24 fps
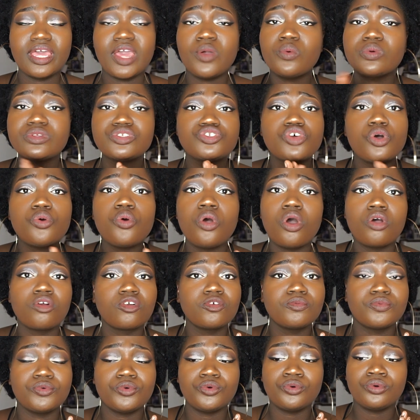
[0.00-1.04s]
It was so
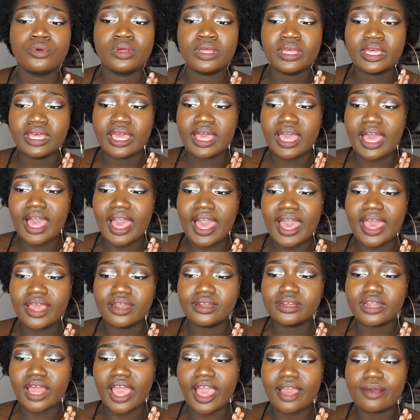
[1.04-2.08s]
horrible,
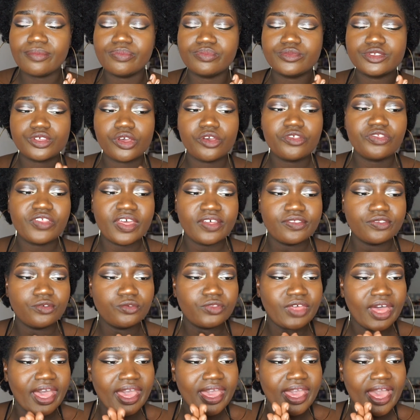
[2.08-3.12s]
and I'm so thankful
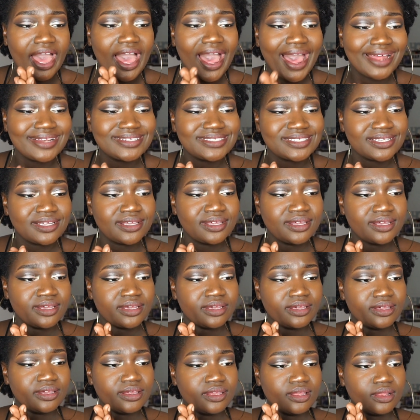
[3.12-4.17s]
that I had
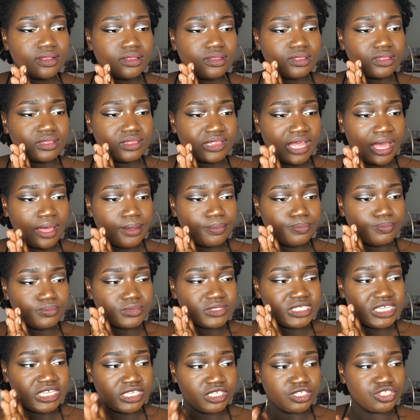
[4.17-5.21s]
that
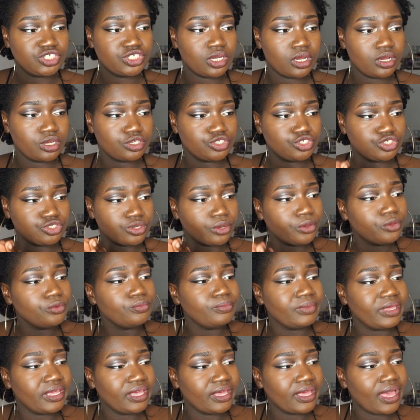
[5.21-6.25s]
teacher show
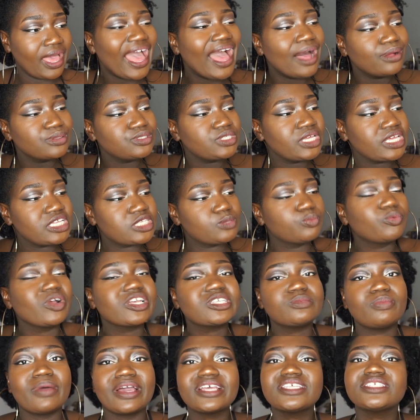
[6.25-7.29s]
me how to
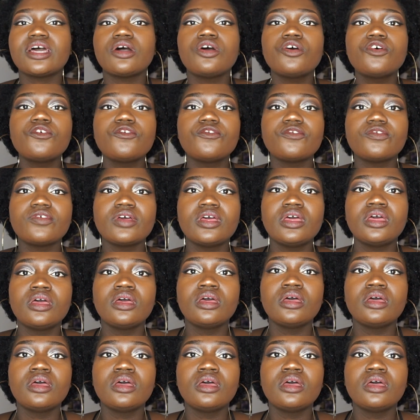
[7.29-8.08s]
express myself.